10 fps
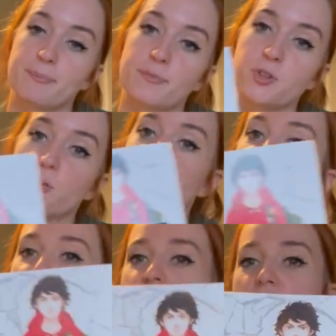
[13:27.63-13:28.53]
So
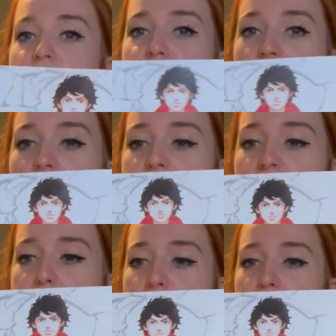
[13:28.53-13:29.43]
really, really
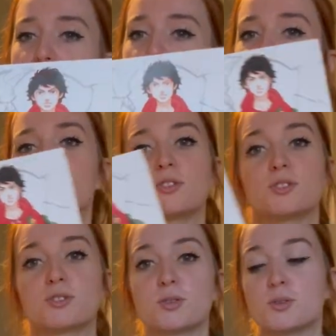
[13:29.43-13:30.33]
excited about those.
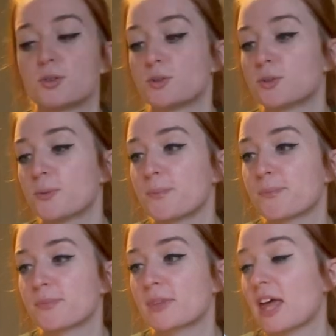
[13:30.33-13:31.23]
So
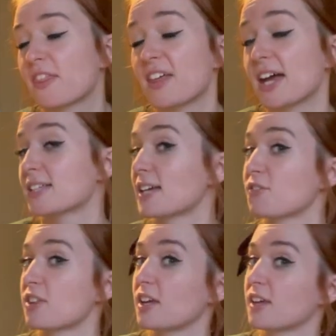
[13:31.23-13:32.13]
that is
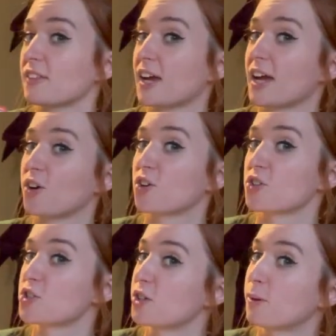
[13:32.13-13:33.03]
everything that I
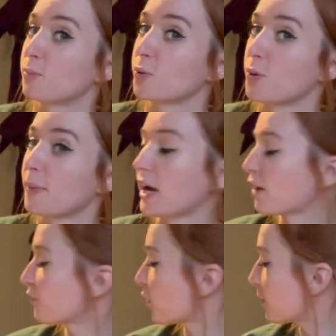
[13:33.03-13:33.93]
got brought back
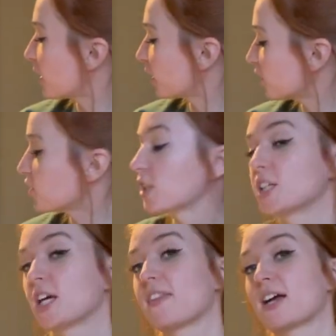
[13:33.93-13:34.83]
from
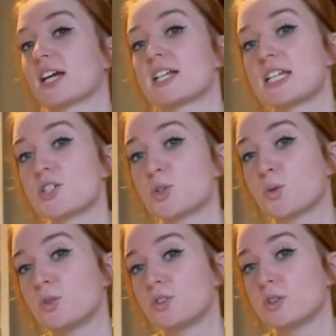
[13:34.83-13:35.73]
London, and that in
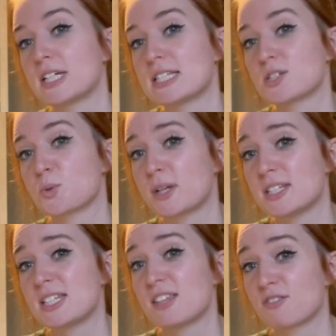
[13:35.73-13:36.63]
total is
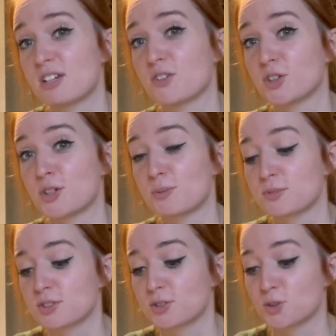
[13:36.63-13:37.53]
23
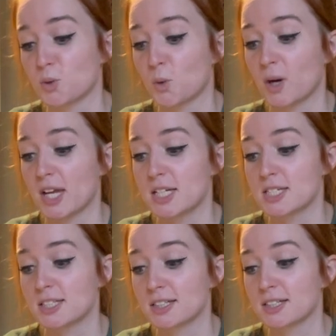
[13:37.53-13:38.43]
volumes. So
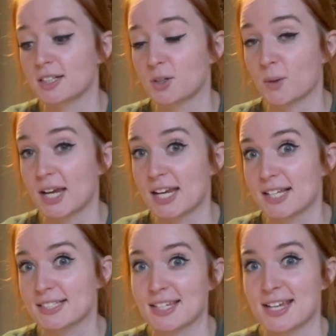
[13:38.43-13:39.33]
quite an
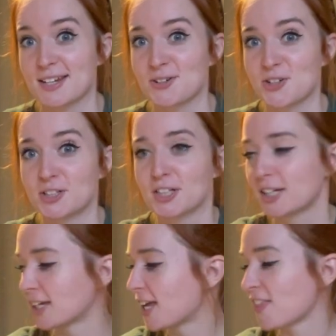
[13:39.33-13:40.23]
exciting haul
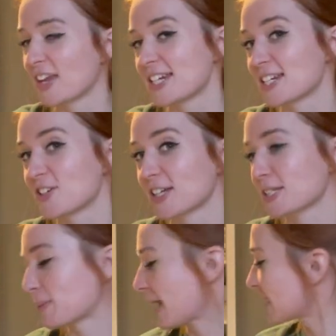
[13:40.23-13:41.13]
that I did not
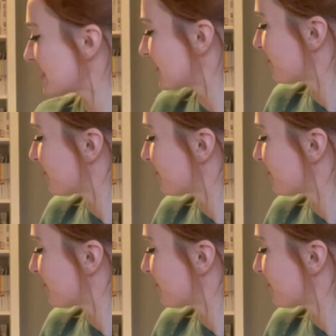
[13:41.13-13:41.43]
expect.